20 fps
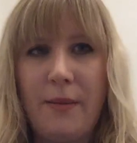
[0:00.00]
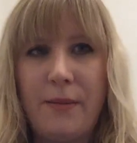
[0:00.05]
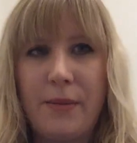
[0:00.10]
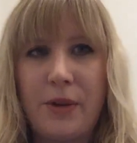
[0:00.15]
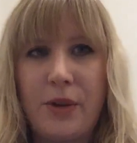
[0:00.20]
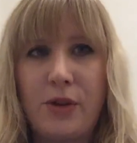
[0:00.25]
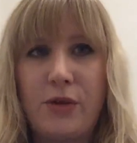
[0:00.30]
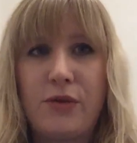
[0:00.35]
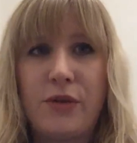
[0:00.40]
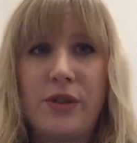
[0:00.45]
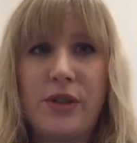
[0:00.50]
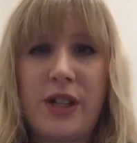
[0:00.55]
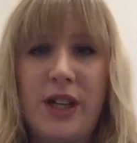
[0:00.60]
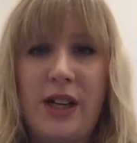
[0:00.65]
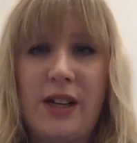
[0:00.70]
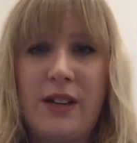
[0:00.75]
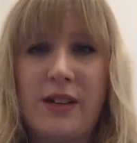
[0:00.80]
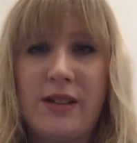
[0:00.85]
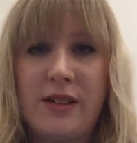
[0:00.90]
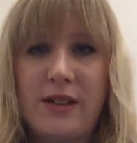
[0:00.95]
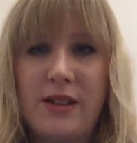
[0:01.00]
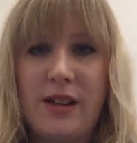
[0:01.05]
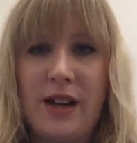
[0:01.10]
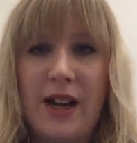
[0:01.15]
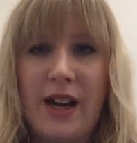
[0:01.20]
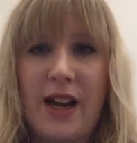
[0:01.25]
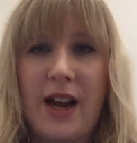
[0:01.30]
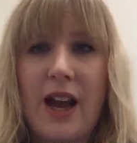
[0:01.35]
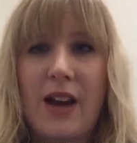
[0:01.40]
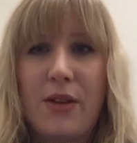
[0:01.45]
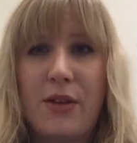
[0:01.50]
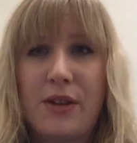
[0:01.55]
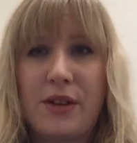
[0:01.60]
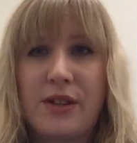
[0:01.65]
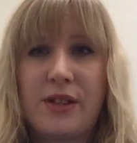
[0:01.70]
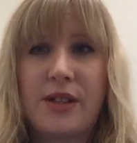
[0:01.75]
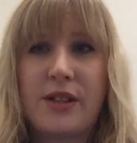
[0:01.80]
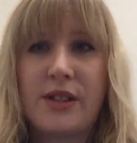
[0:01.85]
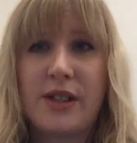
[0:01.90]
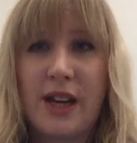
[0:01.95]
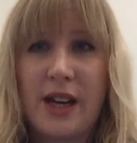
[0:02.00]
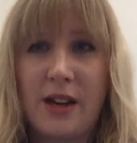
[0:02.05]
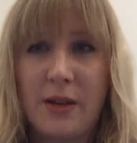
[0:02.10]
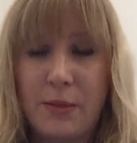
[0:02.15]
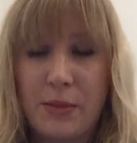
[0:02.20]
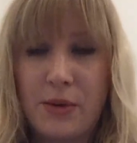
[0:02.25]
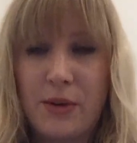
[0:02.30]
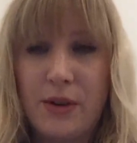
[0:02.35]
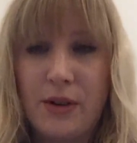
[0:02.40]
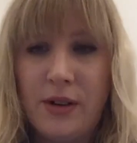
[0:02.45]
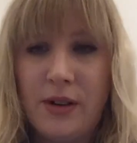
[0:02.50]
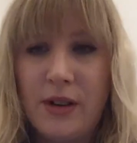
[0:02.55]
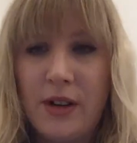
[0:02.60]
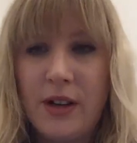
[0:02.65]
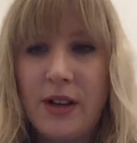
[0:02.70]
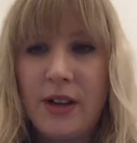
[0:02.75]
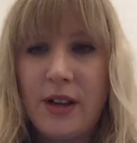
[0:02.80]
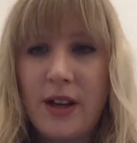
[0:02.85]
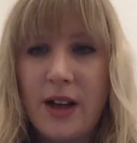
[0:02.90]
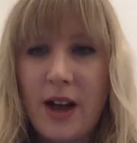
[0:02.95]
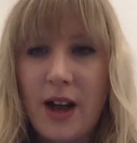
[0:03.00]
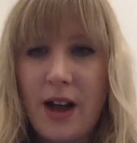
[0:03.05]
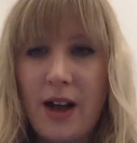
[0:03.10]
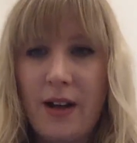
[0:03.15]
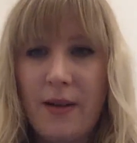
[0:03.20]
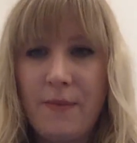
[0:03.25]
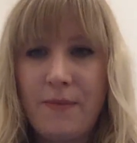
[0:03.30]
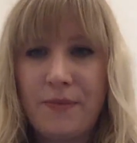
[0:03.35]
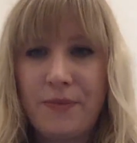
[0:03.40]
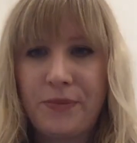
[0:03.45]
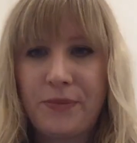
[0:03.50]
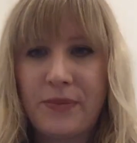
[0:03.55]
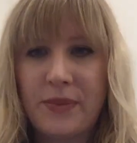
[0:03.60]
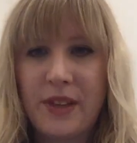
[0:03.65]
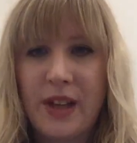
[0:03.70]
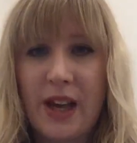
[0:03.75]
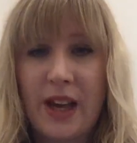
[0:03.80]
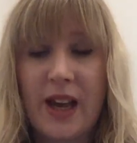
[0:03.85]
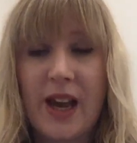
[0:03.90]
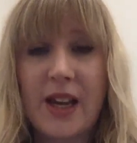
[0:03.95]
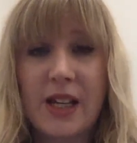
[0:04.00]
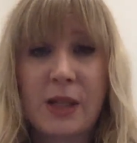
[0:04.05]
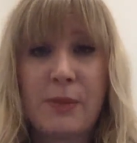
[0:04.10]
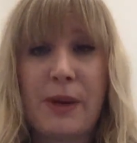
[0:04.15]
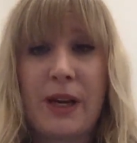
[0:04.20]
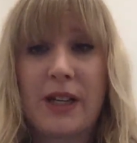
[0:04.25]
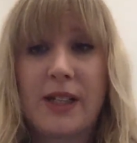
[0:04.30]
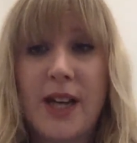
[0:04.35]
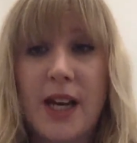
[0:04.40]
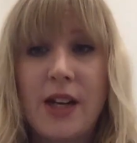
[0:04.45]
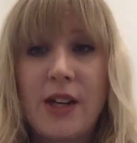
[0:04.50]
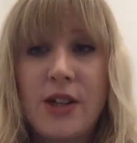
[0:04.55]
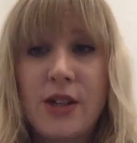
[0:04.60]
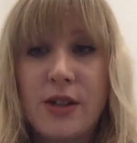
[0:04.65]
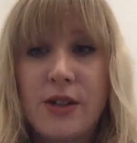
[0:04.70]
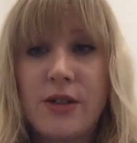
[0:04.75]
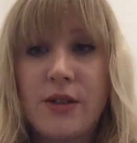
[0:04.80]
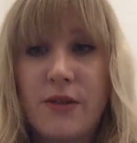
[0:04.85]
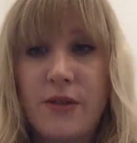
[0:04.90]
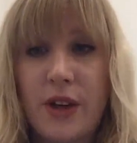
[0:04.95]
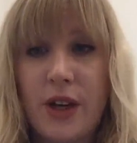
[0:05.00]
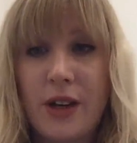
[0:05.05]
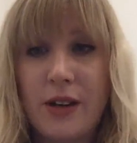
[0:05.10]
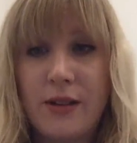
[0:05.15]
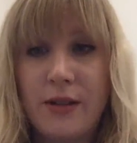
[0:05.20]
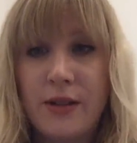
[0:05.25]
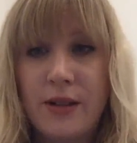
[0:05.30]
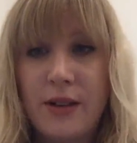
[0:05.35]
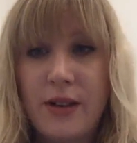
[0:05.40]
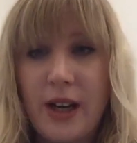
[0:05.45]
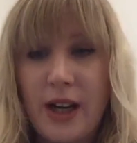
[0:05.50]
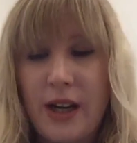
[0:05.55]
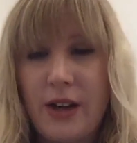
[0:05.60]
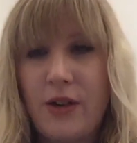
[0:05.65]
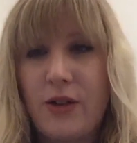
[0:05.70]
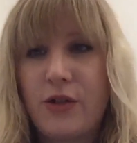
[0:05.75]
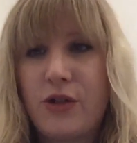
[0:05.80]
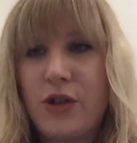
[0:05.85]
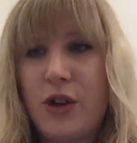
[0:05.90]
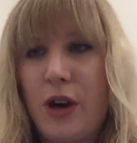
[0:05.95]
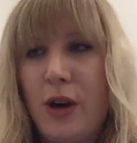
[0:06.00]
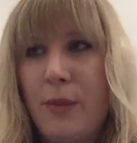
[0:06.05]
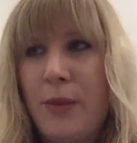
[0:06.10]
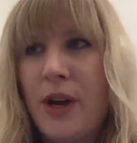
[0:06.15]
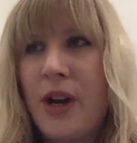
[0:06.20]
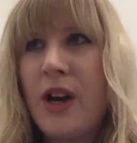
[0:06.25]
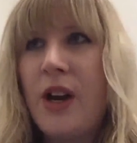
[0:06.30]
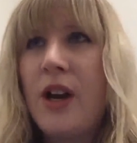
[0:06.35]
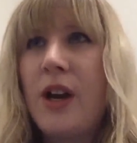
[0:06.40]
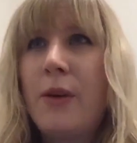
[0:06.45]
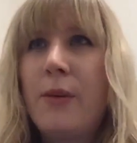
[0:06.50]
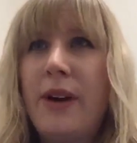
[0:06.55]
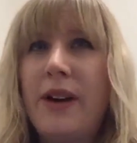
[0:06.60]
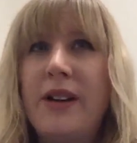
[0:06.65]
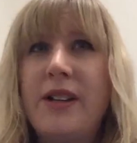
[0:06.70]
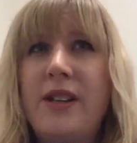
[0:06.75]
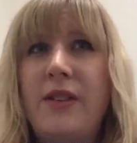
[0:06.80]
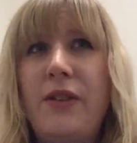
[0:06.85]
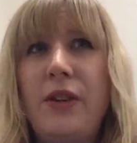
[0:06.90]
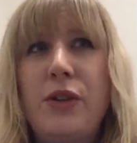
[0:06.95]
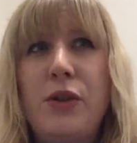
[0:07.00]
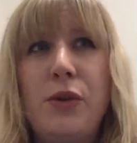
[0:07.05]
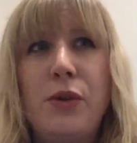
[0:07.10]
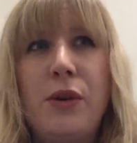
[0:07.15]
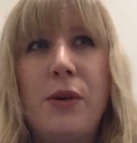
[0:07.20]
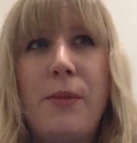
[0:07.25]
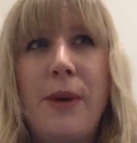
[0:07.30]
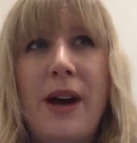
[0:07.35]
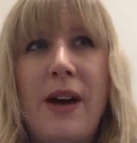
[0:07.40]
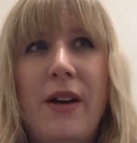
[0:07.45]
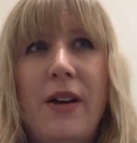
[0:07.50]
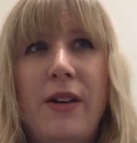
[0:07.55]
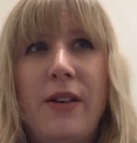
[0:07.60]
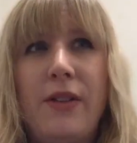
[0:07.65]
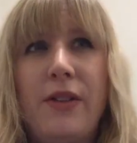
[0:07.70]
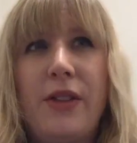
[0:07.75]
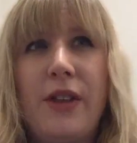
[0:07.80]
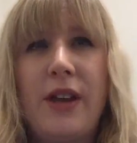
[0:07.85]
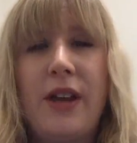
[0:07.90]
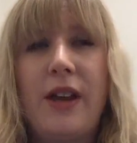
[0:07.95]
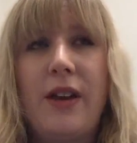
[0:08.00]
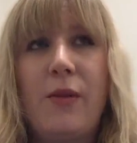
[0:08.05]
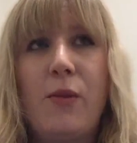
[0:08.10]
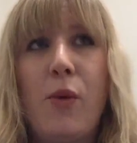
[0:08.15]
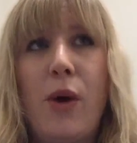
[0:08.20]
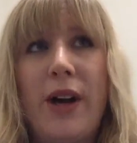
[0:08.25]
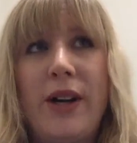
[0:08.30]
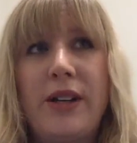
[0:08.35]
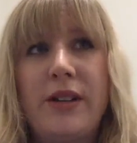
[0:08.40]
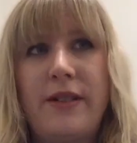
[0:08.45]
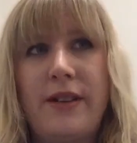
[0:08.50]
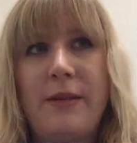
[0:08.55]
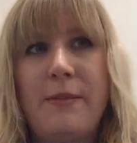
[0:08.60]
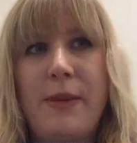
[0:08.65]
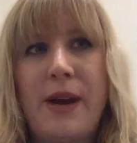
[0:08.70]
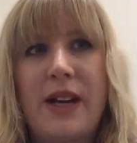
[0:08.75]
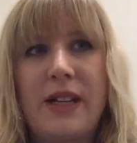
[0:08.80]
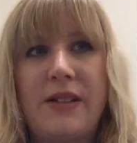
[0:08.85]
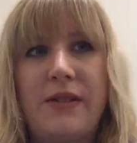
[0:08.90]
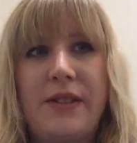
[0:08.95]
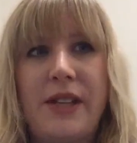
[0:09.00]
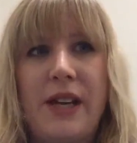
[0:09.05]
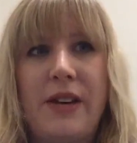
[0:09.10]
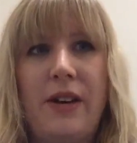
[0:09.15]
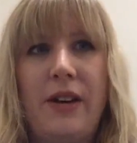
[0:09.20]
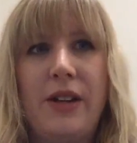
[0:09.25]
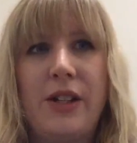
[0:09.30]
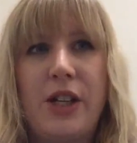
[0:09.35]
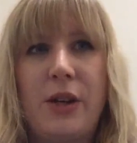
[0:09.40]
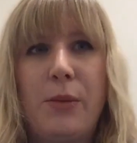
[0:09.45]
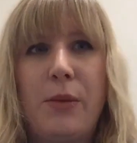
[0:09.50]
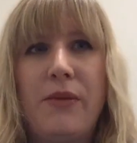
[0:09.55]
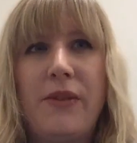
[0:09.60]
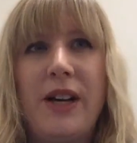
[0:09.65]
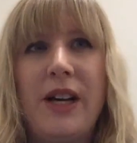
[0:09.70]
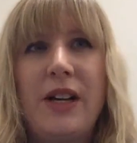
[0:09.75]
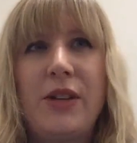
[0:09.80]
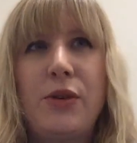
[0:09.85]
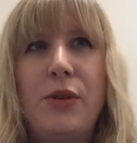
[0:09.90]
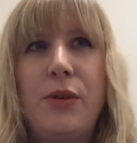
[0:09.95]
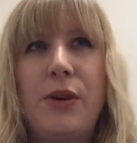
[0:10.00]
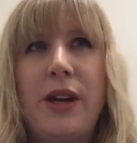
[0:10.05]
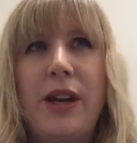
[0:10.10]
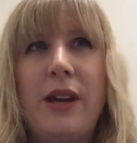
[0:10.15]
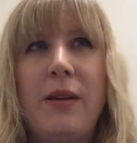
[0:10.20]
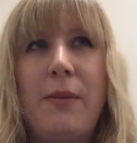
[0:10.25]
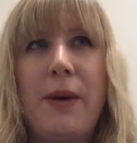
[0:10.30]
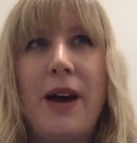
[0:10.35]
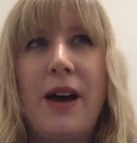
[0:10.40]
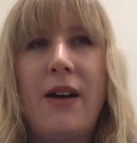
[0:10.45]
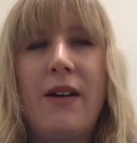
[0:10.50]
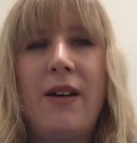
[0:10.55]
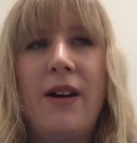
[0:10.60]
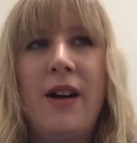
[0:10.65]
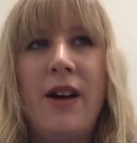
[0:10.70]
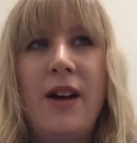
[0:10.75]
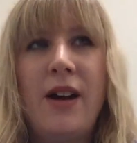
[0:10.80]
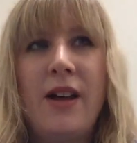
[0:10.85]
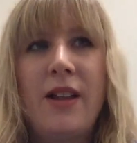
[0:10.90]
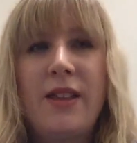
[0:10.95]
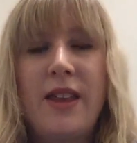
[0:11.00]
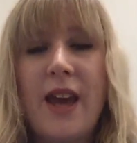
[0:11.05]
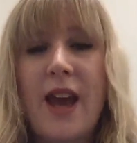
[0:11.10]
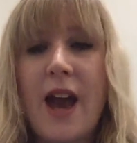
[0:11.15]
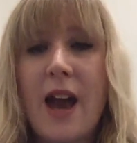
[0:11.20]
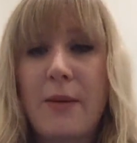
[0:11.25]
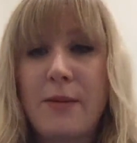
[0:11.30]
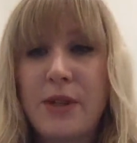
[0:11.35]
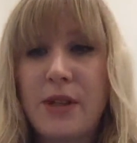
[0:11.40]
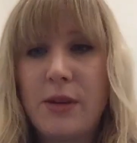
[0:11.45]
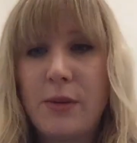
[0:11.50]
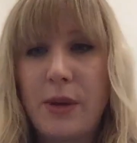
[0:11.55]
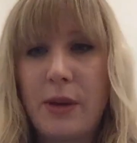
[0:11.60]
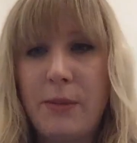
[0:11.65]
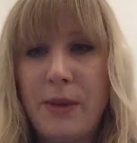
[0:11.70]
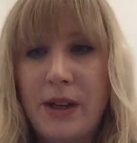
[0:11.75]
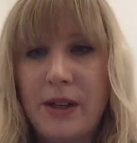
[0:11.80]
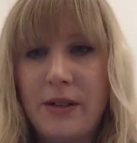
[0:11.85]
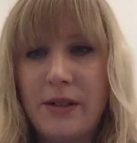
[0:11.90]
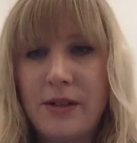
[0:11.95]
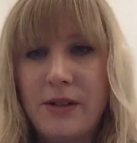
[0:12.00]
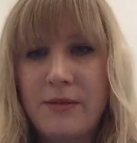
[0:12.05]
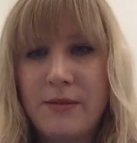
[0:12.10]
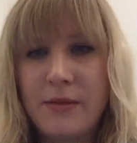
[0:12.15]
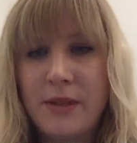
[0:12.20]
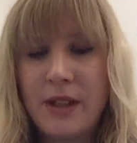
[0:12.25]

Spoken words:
good routines, like healthy, sustainable, like expectations of you in your job. Whereas if you talk about the wider impact of technology, we're really talking about the apps that we build,